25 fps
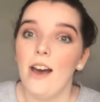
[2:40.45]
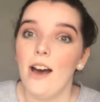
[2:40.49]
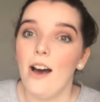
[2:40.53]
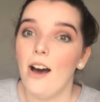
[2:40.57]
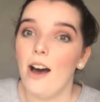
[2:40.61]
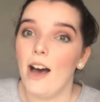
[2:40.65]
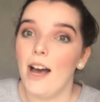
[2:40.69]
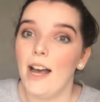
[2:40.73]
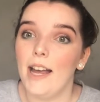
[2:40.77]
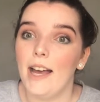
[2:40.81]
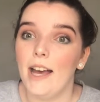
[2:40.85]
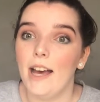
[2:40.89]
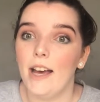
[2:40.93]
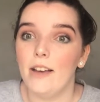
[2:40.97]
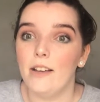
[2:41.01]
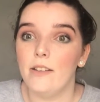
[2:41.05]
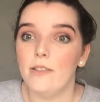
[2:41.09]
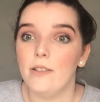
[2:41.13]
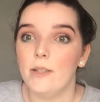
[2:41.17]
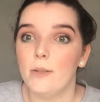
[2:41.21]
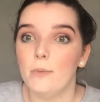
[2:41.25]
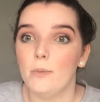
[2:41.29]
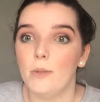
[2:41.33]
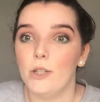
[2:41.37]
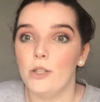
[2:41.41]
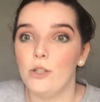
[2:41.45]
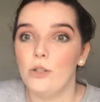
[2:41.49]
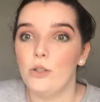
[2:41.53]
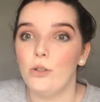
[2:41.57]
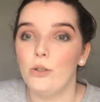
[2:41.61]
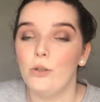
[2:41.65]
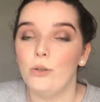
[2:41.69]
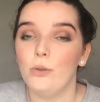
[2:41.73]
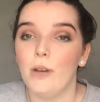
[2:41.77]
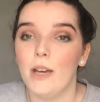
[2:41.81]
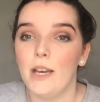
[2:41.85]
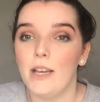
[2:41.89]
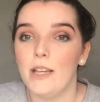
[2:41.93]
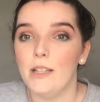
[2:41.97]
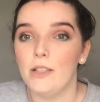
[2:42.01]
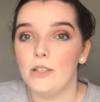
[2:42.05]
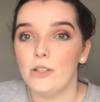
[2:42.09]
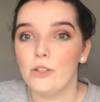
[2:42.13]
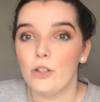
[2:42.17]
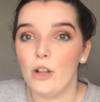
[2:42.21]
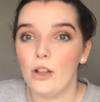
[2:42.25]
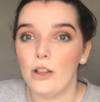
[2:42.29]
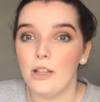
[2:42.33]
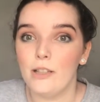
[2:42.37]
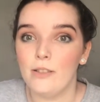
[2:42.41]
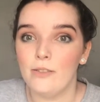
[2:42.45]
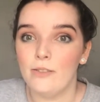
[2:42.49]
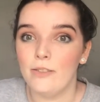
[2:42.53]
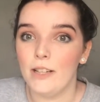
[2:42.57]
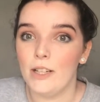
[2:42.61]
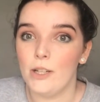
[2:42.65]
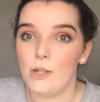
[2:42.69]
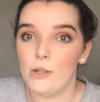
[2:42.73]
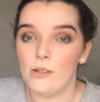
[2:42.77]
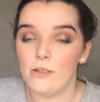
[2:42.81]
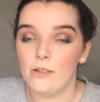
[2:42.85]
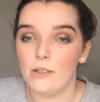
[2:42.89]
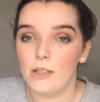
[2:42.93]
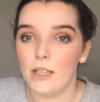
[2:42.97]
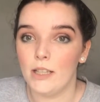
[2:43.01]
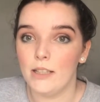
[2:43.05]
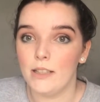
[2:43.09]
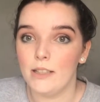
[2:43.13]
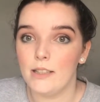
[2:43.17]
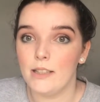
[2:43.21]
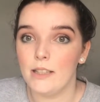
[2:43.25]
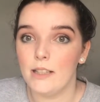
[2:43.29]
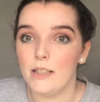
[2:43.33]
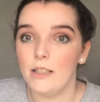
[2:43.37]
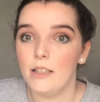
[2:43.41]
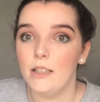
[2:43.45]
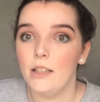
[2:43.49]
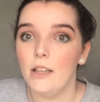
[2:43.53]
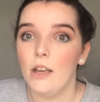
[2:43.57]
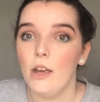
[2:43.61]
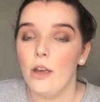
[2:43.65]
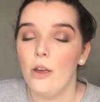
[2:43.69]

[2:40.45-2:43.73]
I have switched to a solid facial cleanser,